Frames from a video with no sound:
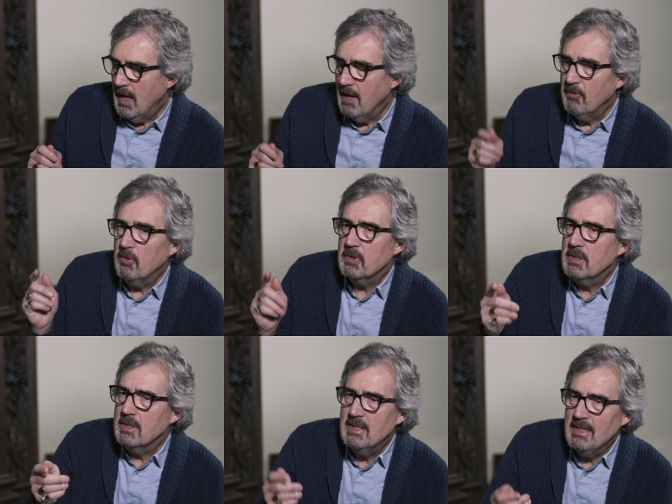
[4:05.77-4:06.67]
I've always
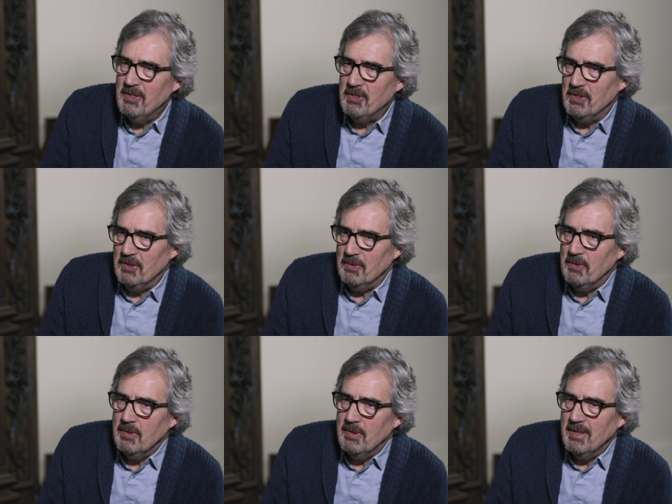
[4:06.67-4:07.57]
considered
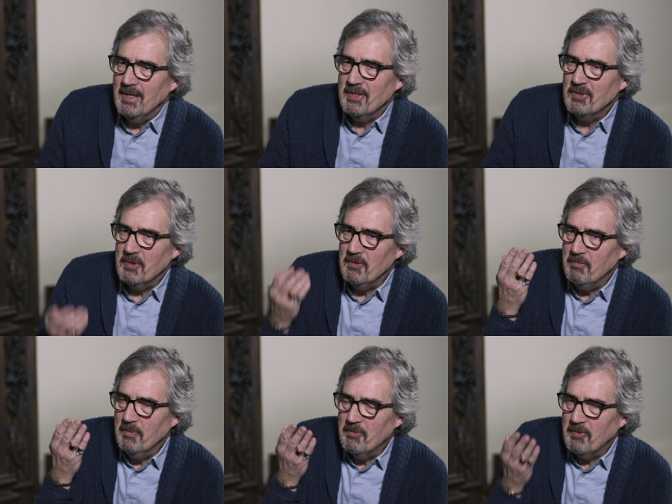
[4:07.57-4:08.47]
you a sort
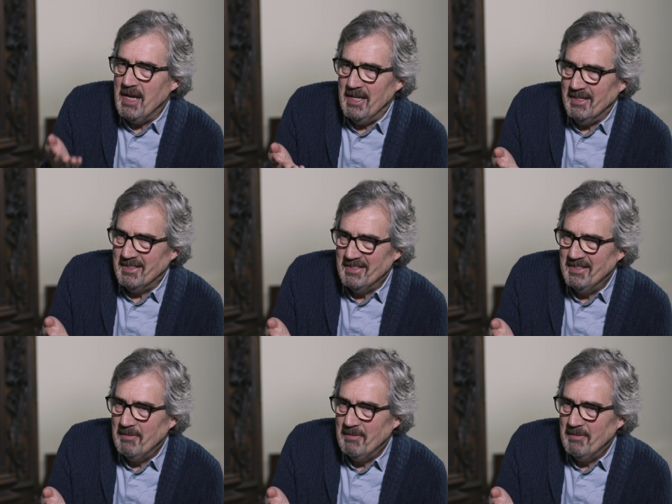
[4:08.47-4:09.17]
of friend